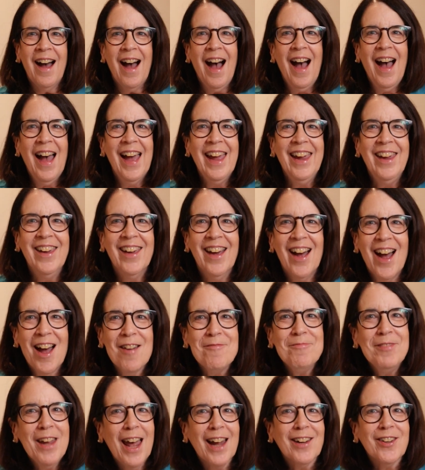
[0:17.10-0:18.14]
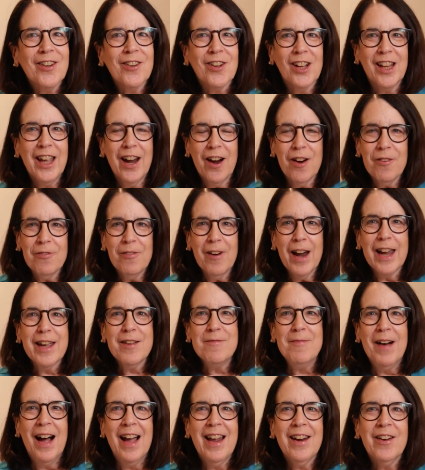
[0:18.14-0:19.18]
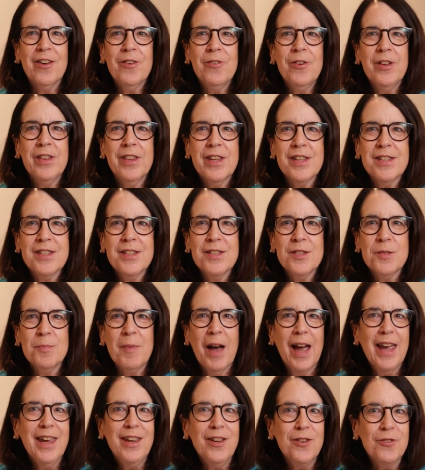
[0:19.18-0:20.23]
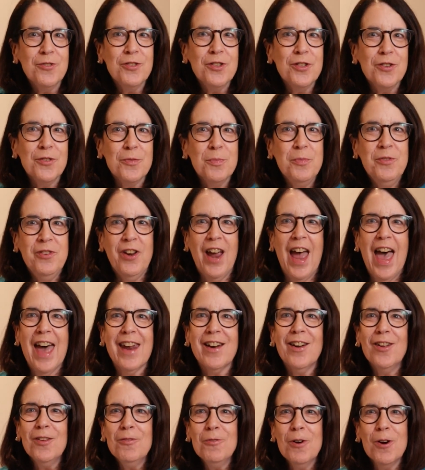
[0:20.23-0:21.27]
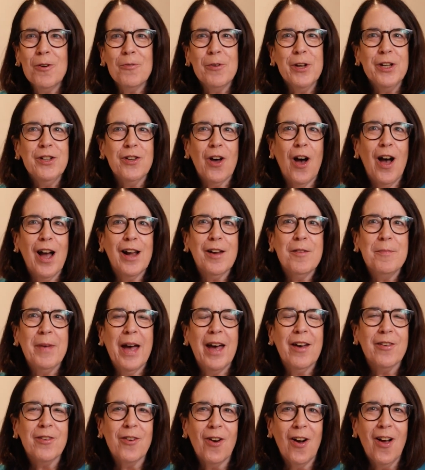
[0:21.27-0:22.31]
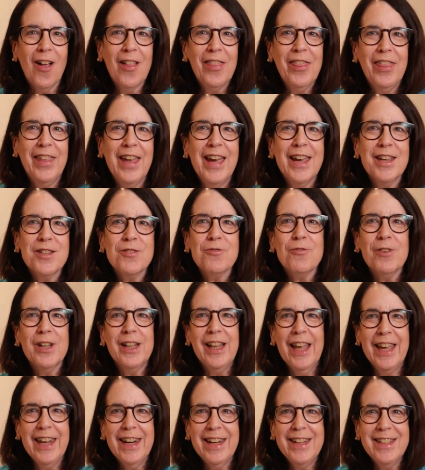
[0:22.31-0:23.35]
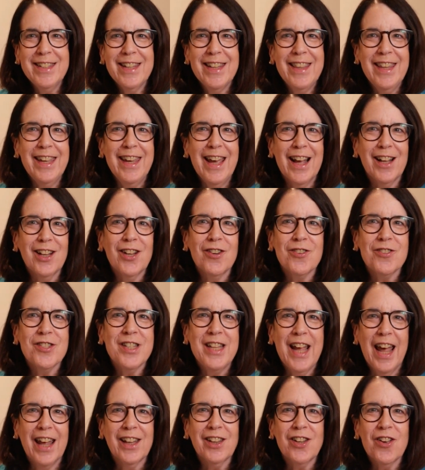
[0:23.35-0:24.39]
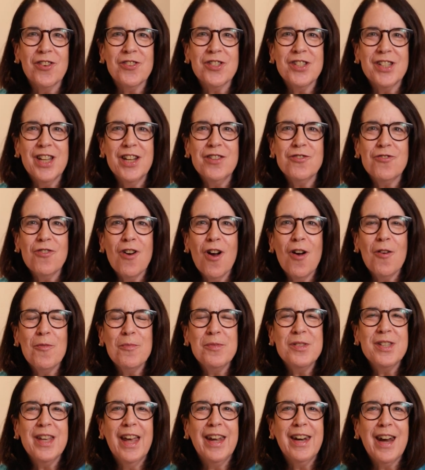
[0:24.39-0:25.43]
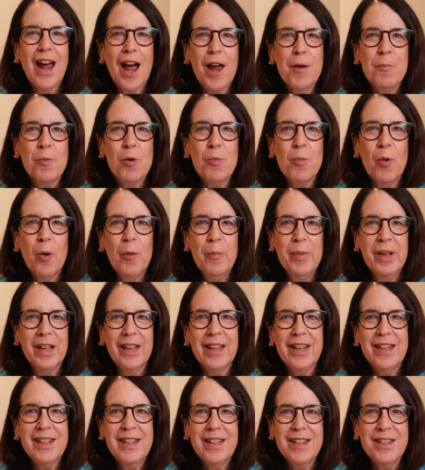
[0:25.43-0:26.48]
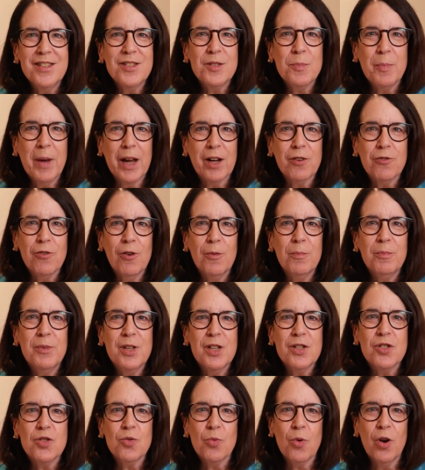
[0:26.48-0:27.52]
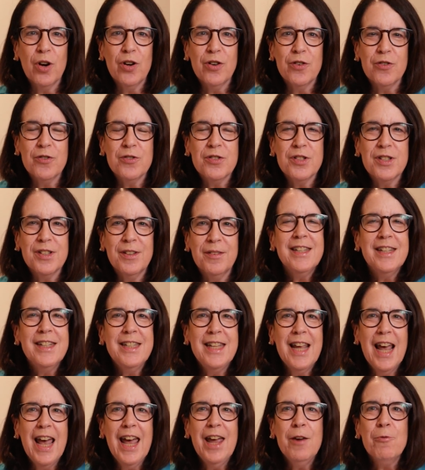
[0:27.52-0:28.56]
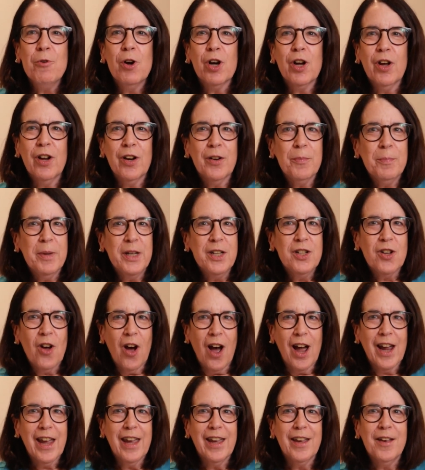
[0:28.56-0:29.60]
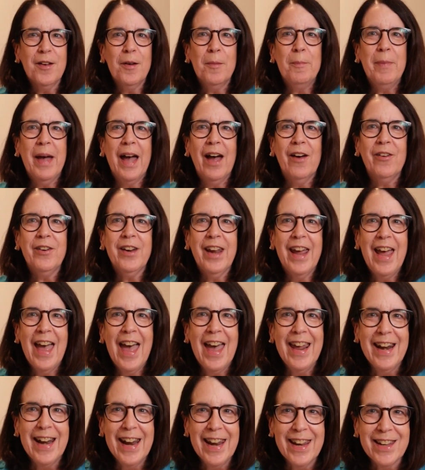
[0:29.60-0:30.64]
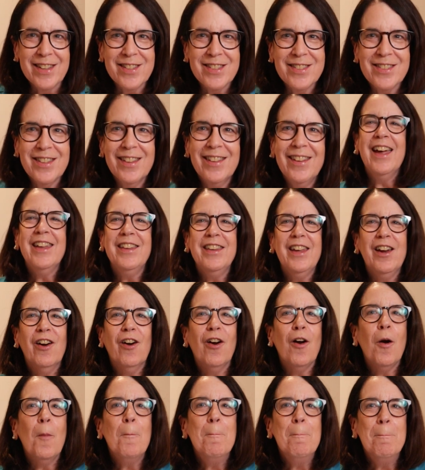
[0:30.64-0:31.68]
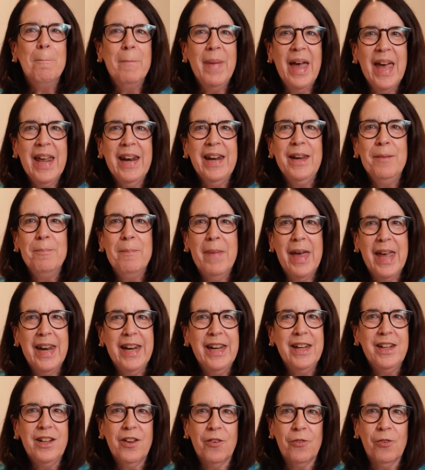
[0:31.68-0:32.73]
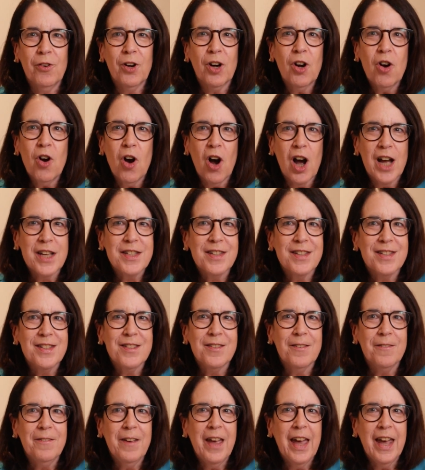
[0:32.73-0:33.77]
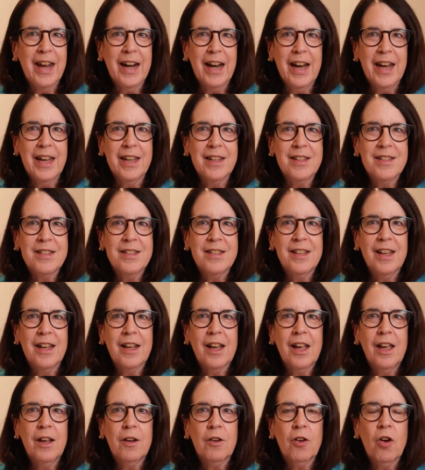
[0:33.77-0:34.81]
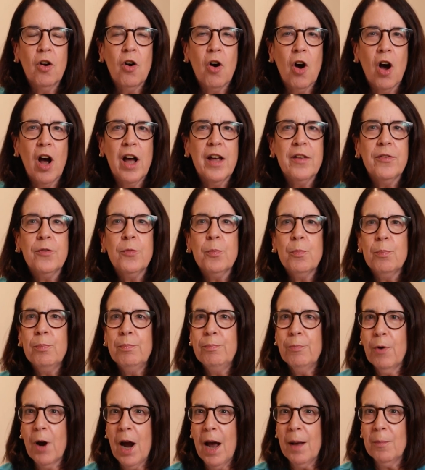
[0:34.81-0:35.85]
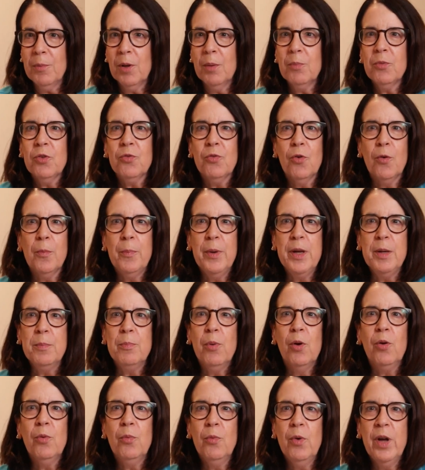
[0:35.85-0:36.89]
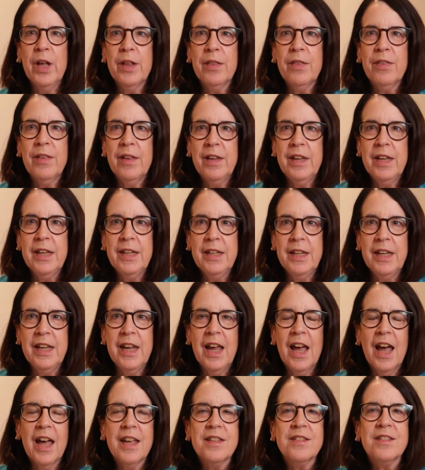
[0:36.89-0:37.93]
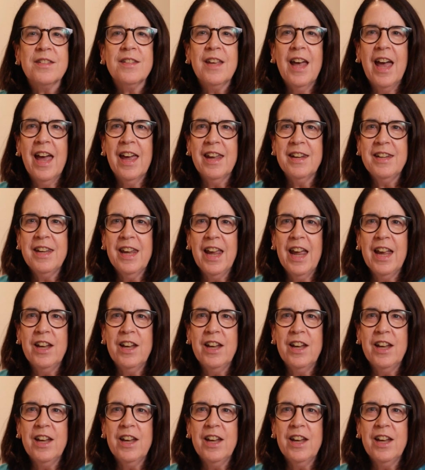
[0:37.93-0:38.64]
Hi, I'm Dr. Claire Francimano, and this is my YouTube channel where we talk about all things related to the Ehlers-Danlos syndromes and hypermobility spectrum disorders. Today, we're going to be talking about headaches, and there are many, many different causes of headaches that can cause problems for people with EDS and